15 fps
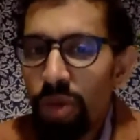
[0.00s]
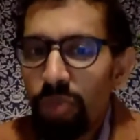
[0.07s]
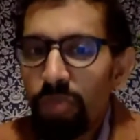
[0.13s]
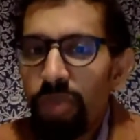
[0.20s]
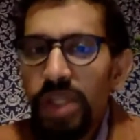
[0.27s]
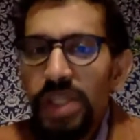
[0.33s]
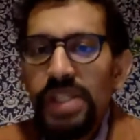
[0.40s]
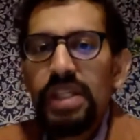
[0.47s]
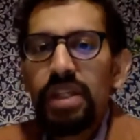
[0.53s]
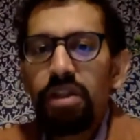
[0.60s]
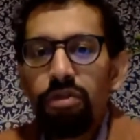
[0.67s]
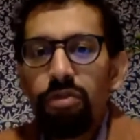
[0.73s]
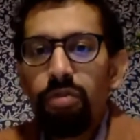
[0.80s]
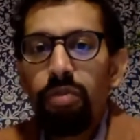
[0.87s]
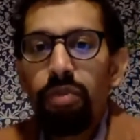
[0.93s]
because
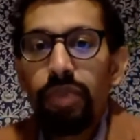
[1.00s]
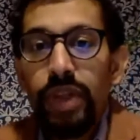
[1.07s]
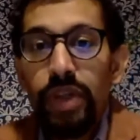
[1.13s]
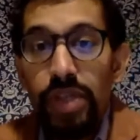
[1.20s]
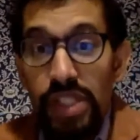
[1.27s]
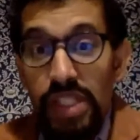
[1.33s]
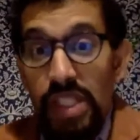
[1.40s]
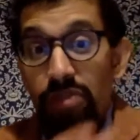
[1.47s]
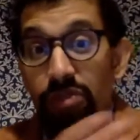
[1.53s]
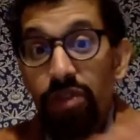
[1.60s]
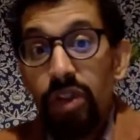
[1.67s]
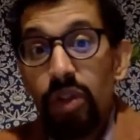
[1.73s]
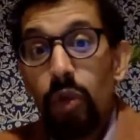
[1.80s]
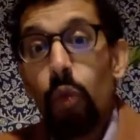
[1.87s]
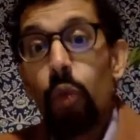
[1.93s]
there are
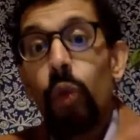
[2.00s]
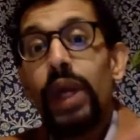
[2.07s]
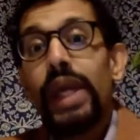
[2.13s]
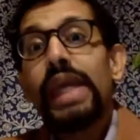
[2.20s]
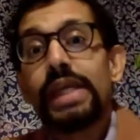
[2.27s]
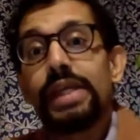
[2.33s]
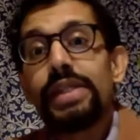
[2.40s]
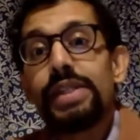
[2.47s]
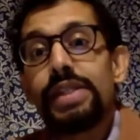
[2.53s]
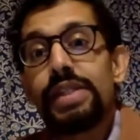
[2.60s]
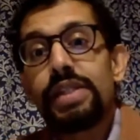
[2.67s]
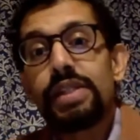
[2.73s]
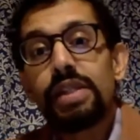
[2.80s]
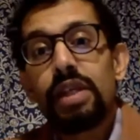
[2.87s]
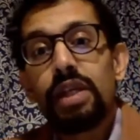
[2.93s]
several
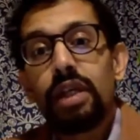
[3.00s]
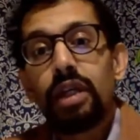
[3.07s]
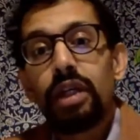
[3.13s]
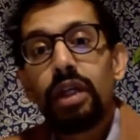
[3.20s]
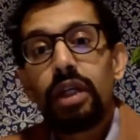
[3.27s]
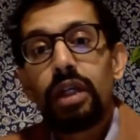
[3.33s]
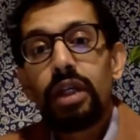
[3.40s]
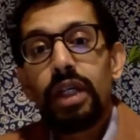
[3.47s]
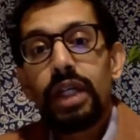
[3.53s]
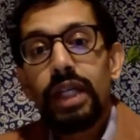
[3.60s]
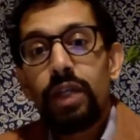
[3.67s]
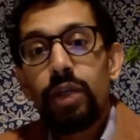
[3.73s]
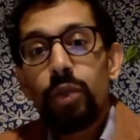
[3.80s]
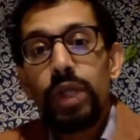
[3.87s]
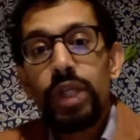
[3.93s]
ways
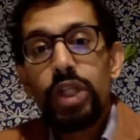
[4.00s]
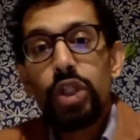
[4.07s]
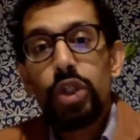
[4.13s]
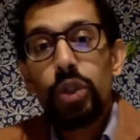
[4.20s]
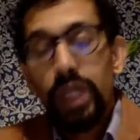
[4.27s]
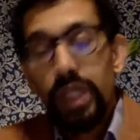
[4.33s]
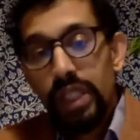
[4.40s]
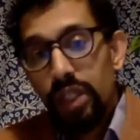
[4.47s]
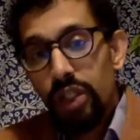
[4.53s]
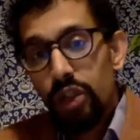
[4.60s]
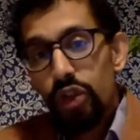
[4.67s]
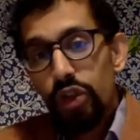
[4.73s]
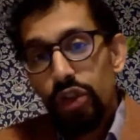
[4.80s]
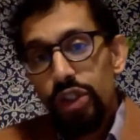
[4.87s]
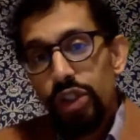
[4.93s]
in which you can
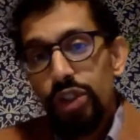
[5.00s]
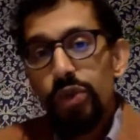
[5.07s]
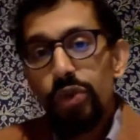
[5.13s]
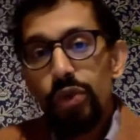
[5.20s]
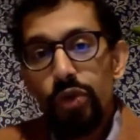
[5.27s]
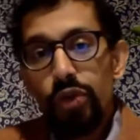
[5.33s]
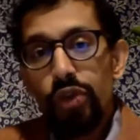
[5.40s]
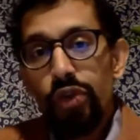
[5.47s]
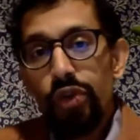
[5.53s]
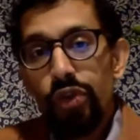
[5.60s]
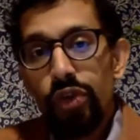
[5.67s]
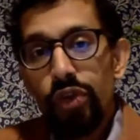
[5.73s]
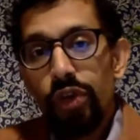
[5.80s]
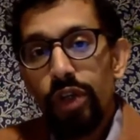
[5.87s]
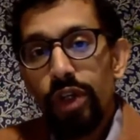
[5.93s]

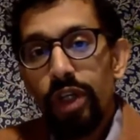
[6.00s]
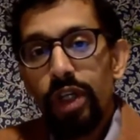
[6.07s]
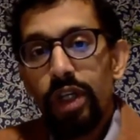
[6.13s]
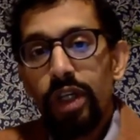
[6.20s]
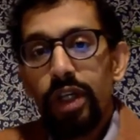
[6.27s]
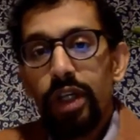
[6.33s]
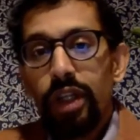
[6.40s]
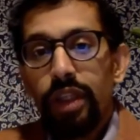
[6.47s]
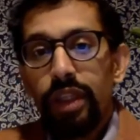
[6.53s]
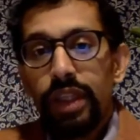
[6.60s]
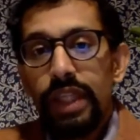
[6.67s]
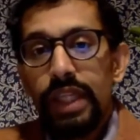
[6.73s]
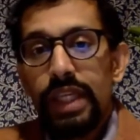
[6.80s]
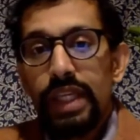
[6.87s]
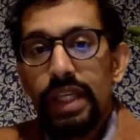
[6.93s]
introduce
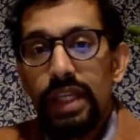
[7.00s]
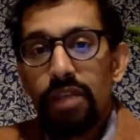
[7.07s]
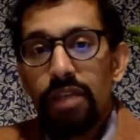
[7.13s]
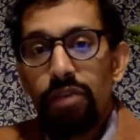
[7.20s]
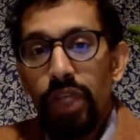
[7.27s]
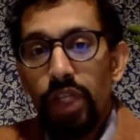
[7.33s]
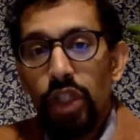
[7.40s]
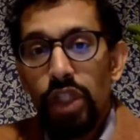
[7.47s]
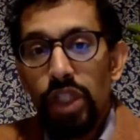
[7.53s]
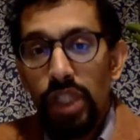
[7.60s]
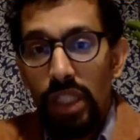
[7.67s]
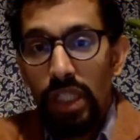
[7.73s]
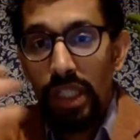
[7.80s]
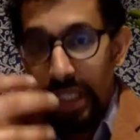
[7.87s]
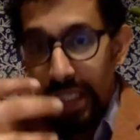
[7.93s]
the infection
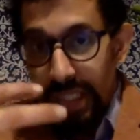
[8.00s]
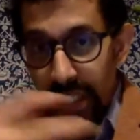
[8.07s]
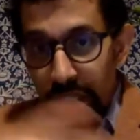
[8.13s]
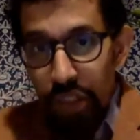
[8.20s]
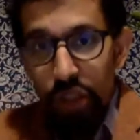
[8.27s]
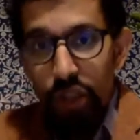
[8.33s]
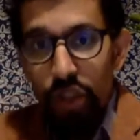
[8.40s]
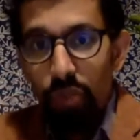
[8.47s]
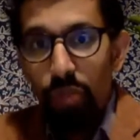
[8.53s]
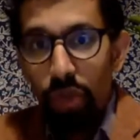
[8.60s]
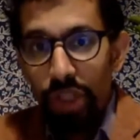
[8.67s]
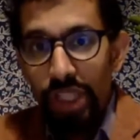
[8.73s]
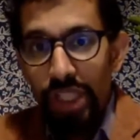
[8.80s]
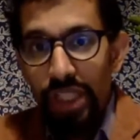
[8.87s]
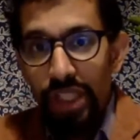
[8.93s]
into your
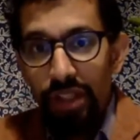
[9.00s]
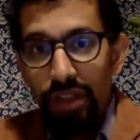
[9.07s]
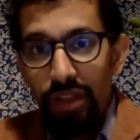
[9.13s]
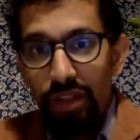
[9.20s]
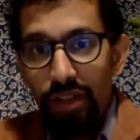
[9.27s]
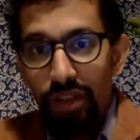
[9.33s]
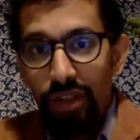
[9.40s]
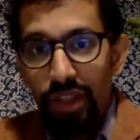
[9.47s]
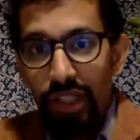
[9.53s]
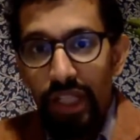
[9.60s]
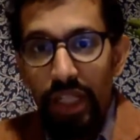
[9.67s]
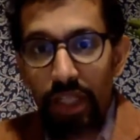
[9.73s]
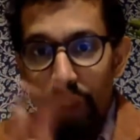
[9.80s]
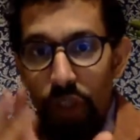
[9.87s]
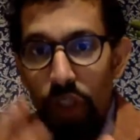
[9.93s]
body in
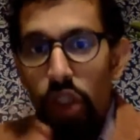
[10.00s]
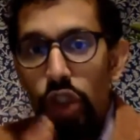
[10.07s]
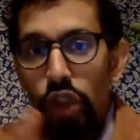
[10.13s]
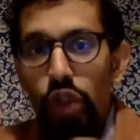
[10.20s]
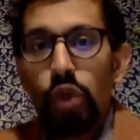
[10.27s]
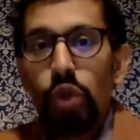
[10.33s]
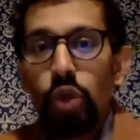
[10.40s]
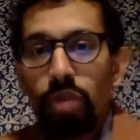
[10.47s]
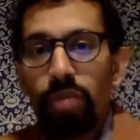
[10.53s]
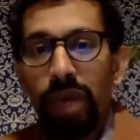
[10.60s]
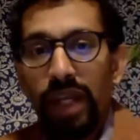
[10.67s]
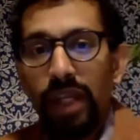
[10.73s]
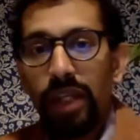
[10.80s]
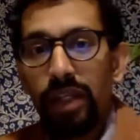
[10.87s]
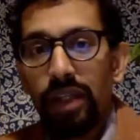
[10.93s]
a controlled
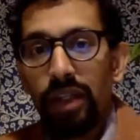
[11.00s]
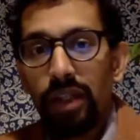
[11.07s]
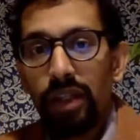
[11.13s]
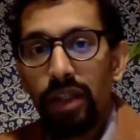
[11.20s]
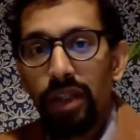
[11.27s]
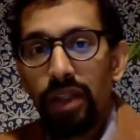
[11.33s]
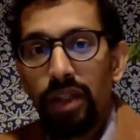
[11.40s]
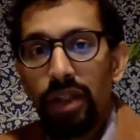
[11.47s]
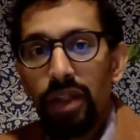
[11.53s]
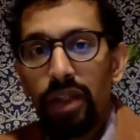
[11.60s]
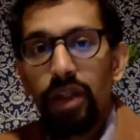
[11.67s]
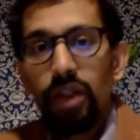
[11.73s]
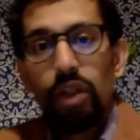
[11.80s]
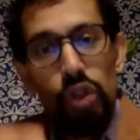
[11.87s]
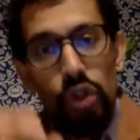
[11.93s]
manner
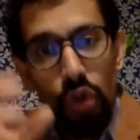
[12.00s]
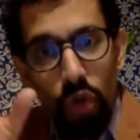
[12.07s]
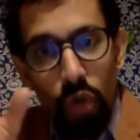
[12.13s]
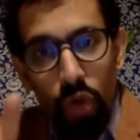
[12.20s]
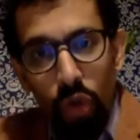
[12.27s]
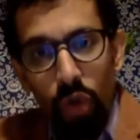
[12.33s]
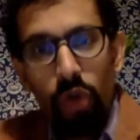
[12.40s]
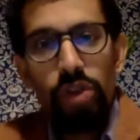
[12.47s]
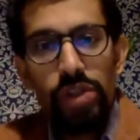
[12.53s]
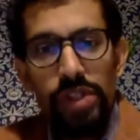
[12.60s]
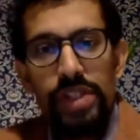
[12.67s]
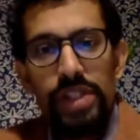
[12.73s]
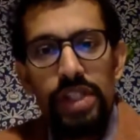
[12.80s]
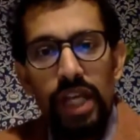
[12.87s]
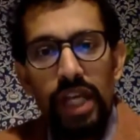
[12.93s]
to
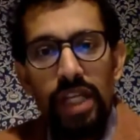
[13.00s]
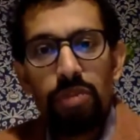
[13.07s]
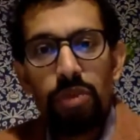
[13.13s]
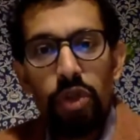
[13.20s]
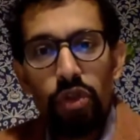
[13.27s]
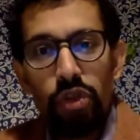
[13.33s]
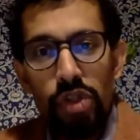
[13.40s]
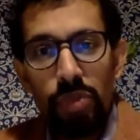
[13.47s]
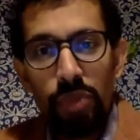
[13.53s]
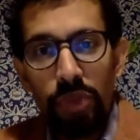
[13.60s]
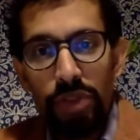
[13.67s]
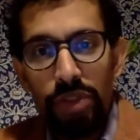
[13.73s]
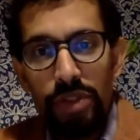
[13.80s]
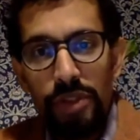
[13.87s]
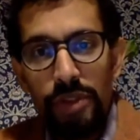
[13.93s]
cause an immune
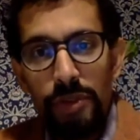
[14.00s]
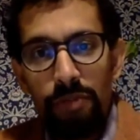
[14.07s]
response.